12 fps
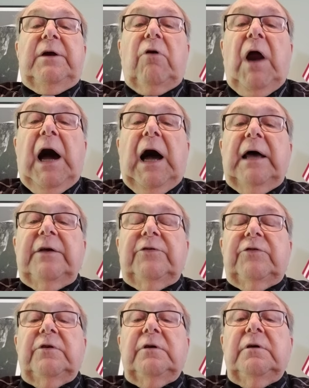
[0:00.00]

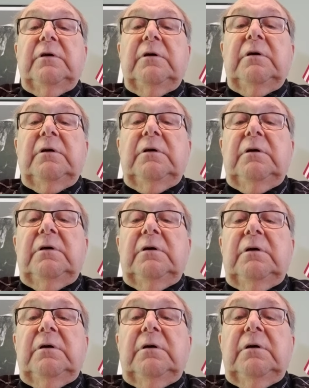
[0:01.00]
cries."
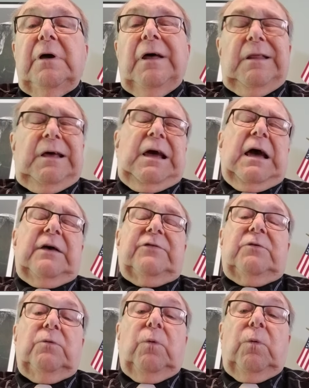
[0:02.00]
And they
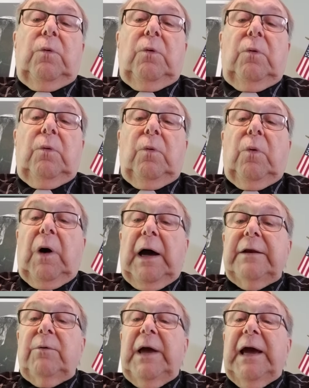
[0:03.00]
asked,
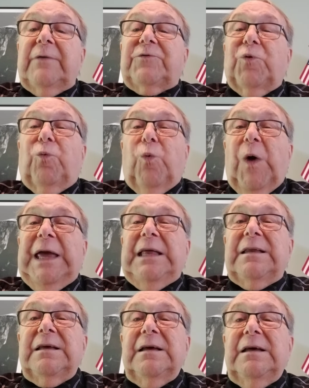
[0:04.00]
"Why do we have to
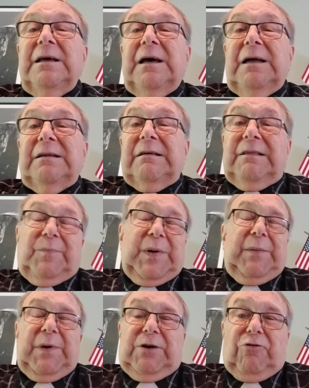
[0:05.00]
wait until the
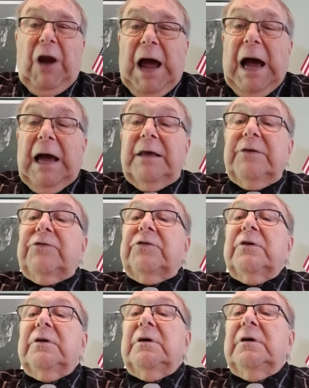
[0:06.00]
baby cries?"
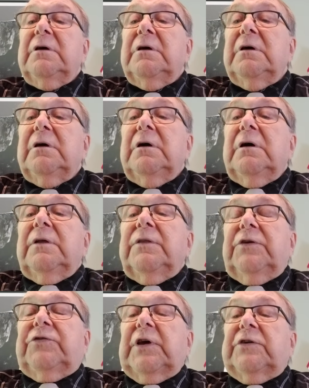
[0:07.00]

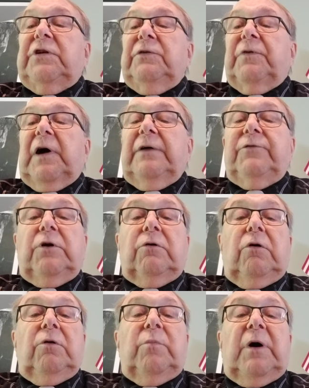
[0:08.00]
The
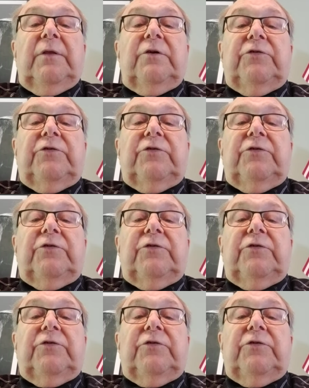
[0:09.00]
65-year-old mother